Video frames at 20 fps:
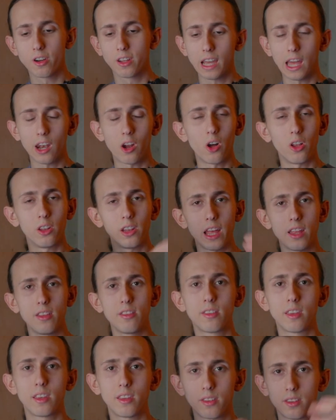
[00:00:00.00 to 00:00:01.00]
get on
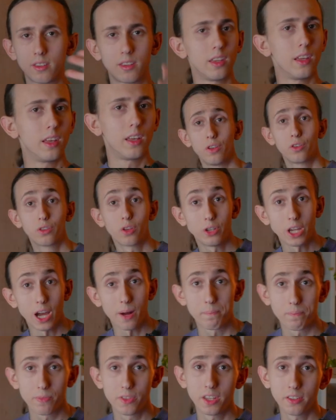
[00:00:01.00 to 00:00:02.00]
lenses. So
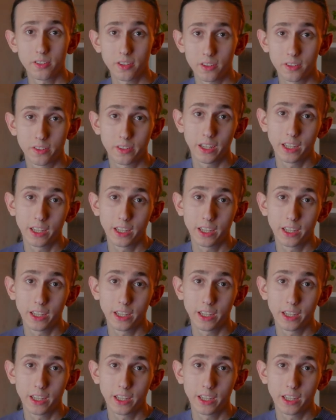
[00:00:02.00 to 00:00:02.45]
yeah, this is the